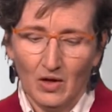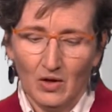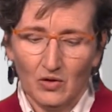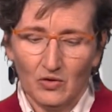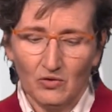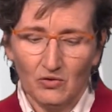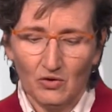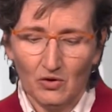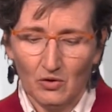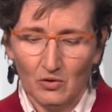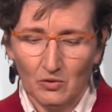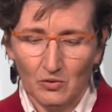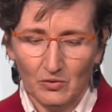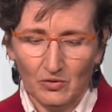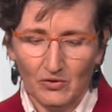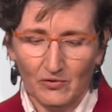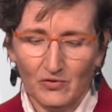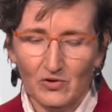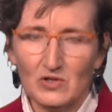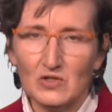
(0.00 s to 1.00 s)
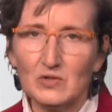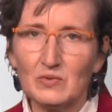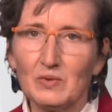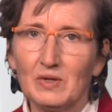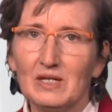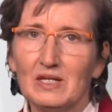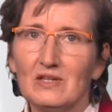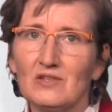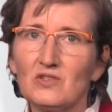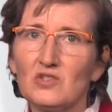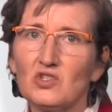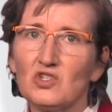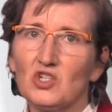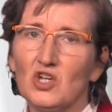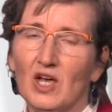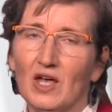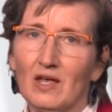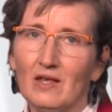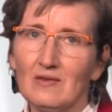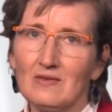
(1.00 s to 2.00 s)
So the first one is
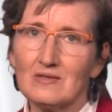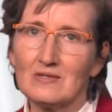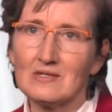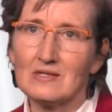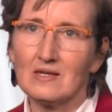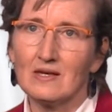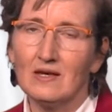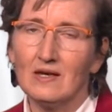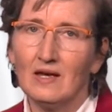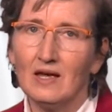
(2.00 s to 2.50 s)
chance,